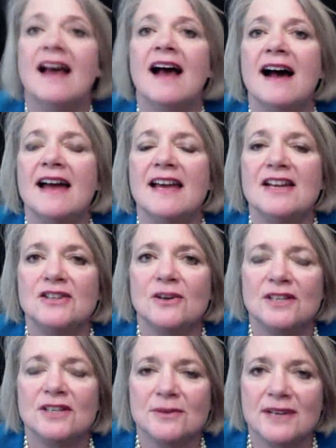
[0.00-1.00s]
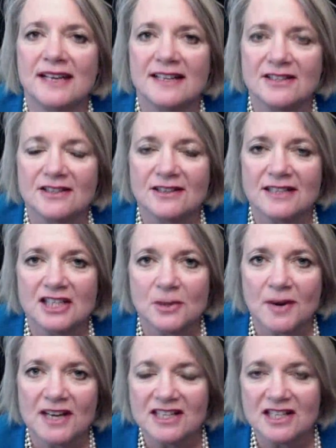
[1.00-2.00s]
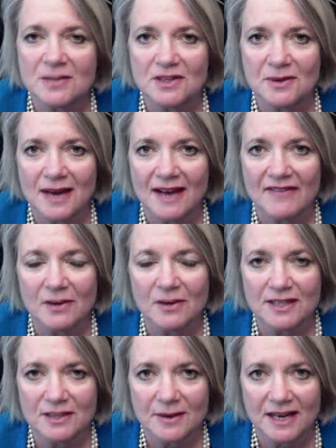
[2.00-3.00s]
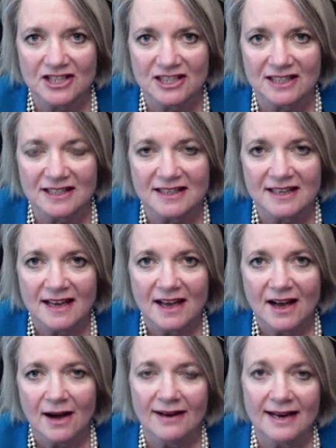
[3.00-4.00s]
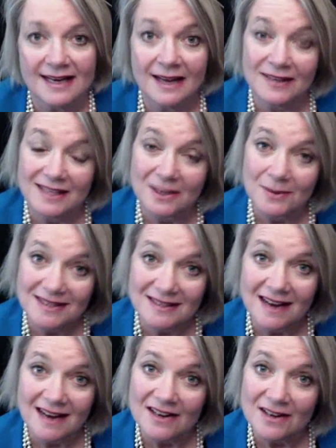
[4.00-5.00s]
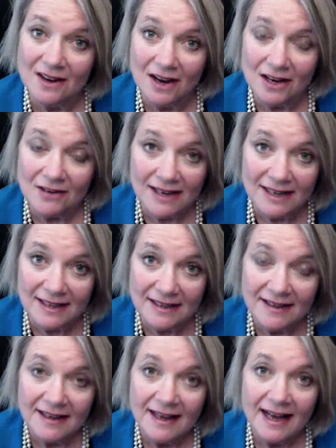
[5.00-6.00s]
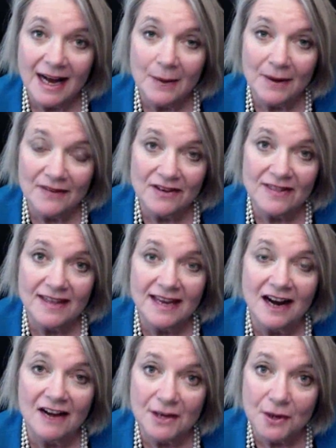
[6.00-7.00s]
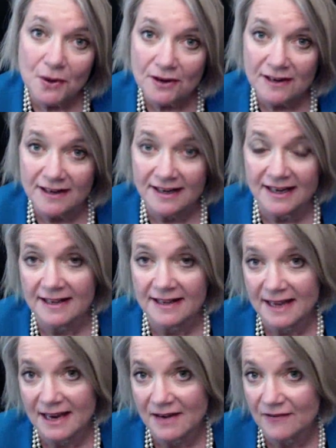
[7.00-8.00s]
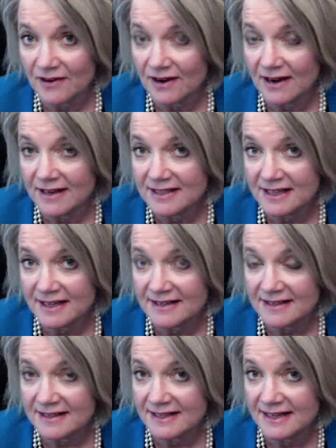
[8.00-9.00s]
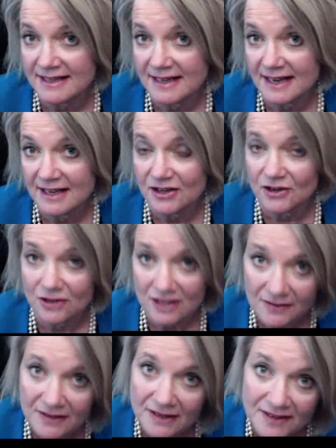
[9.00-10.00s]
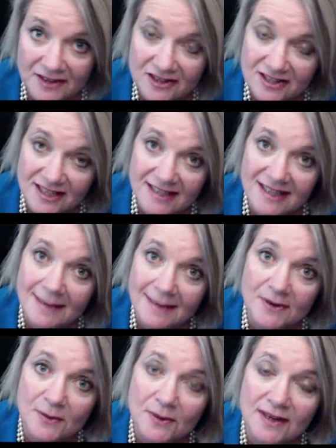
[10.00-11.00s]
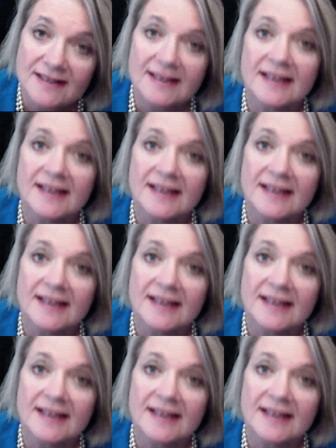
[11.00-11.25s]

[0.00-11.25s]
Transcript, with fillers: and you're going to answer each questions when you have the quiz questions. Okay, now these quizzes are not graded, However, they are recorded and they are for us to understand your level of understanding, number one.